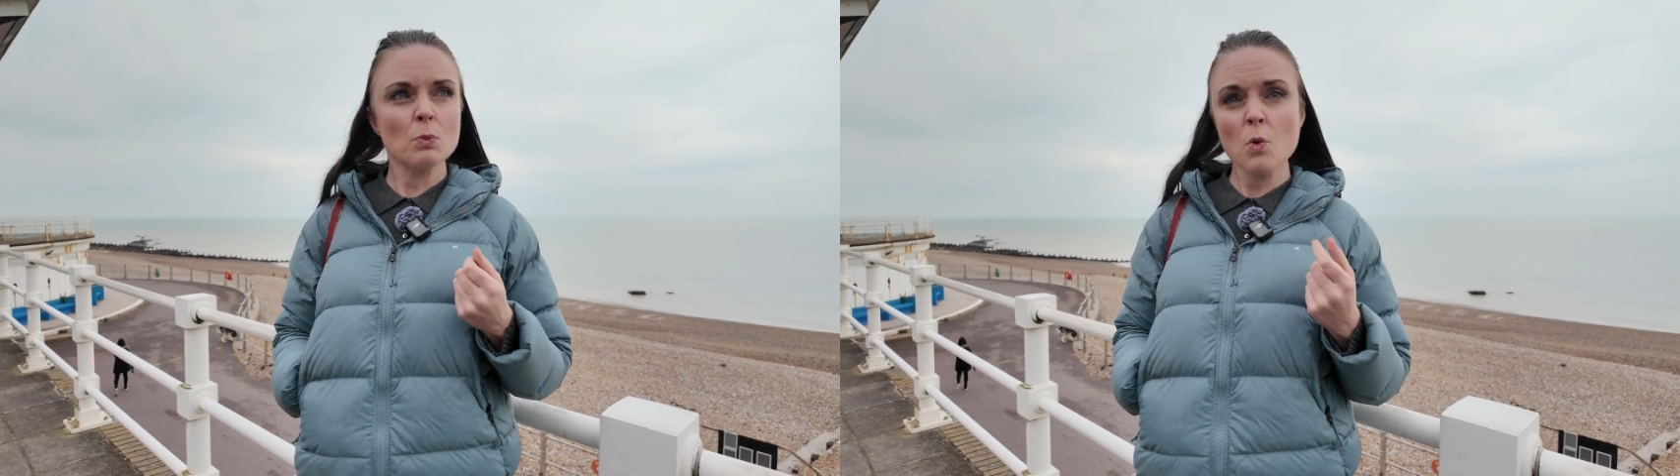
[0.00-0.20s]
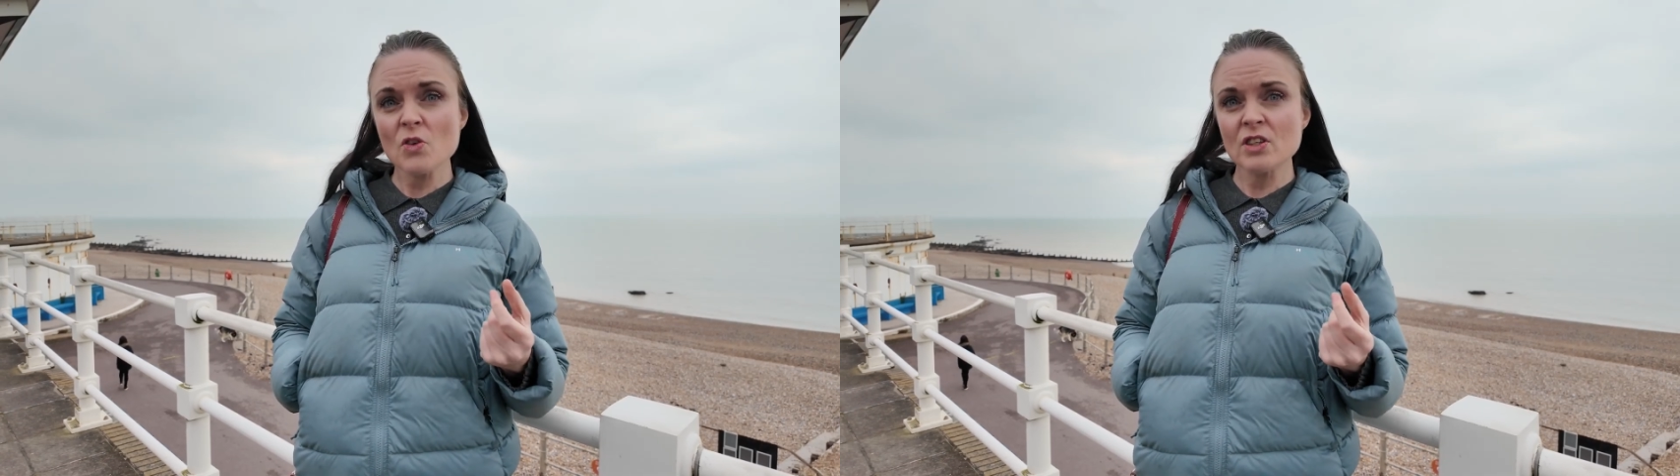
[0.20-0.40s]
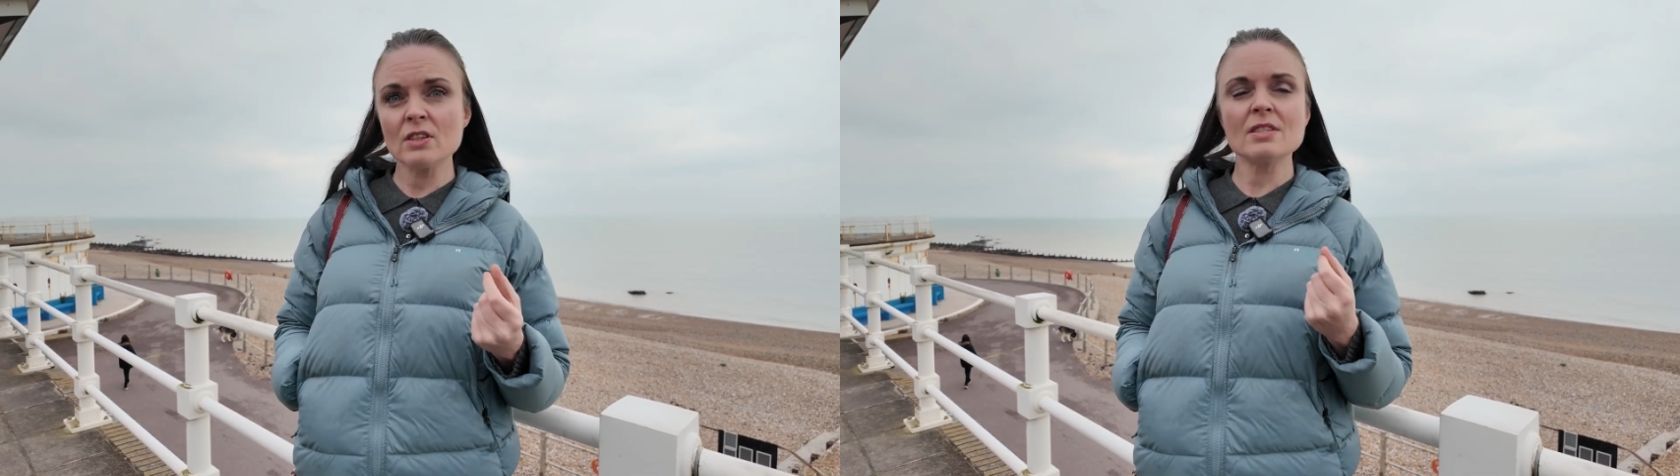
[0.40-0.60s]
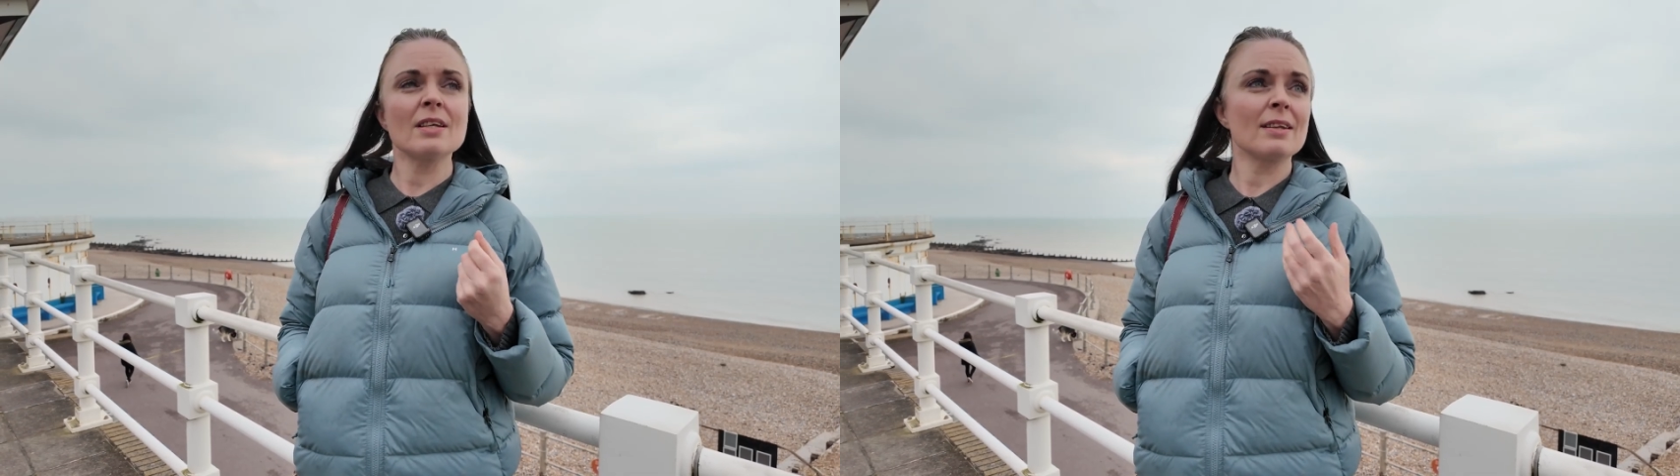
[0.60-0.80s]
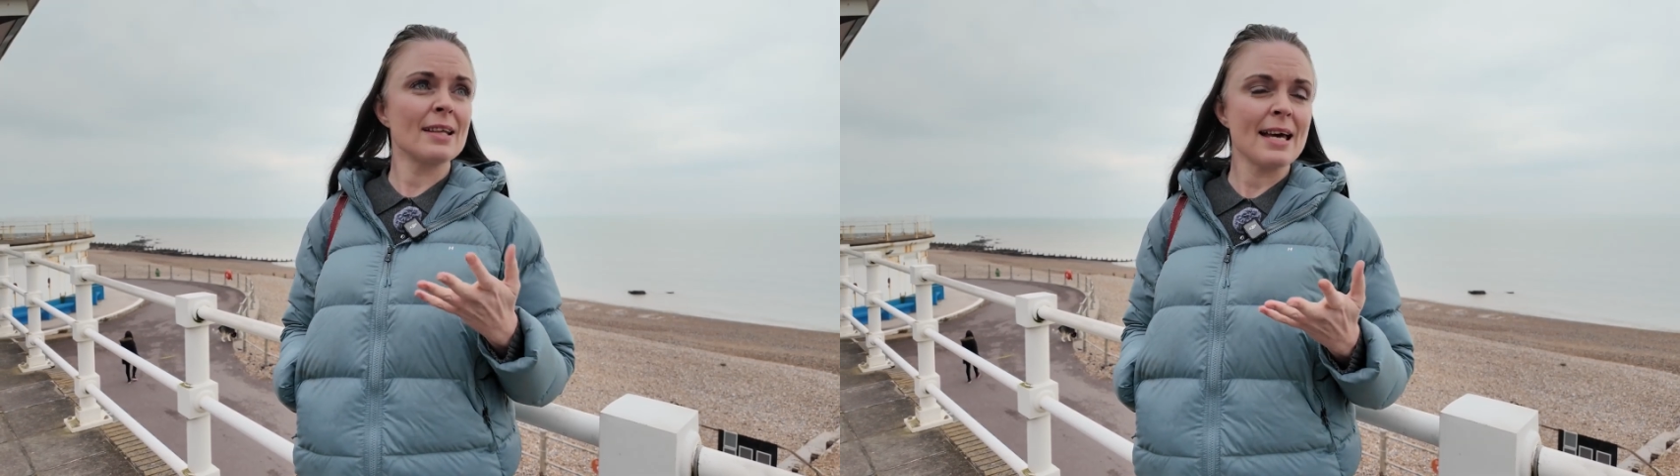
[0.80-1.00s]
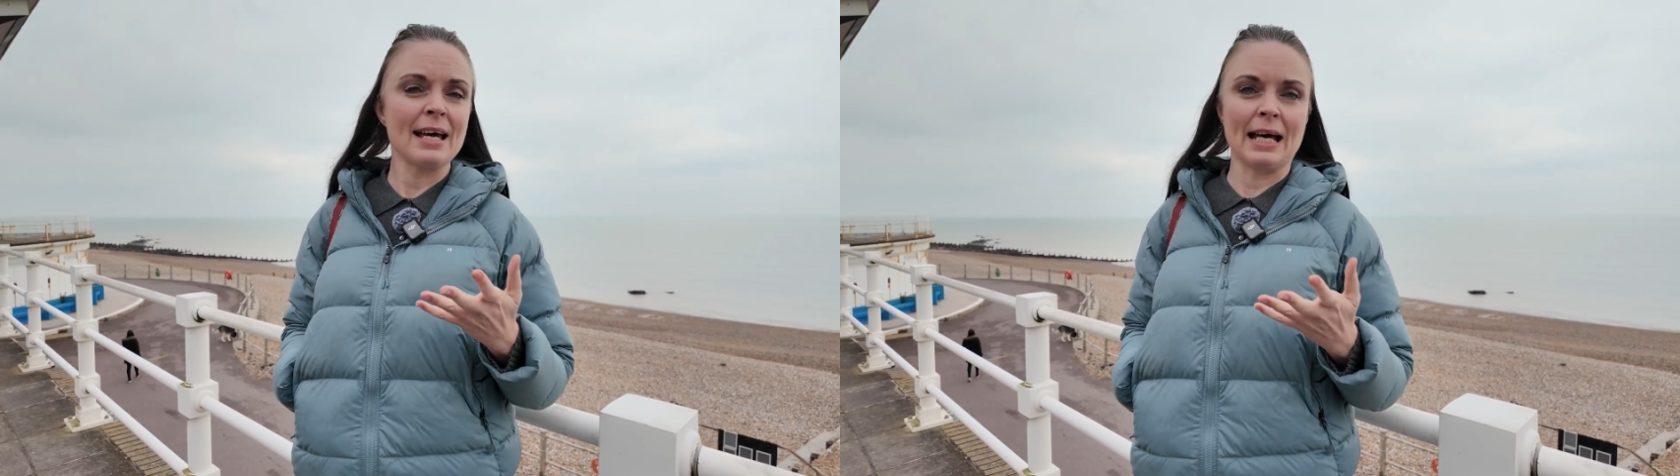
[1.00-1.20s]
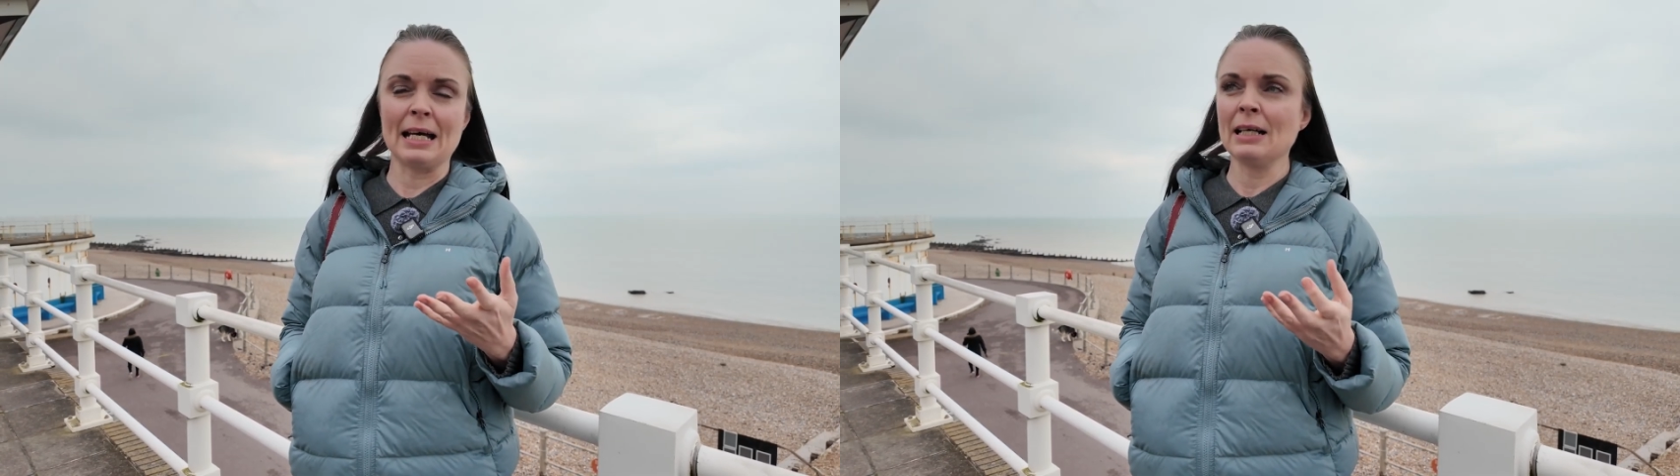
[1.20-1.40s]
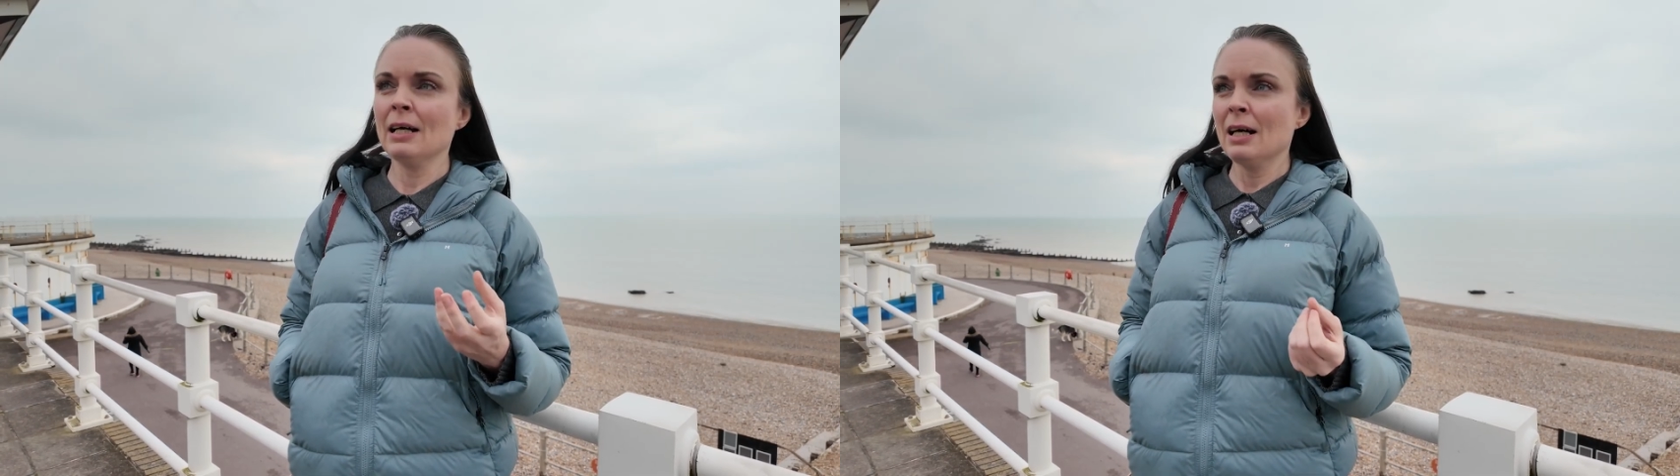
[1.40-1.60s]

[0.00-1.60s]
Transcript: wasn't there.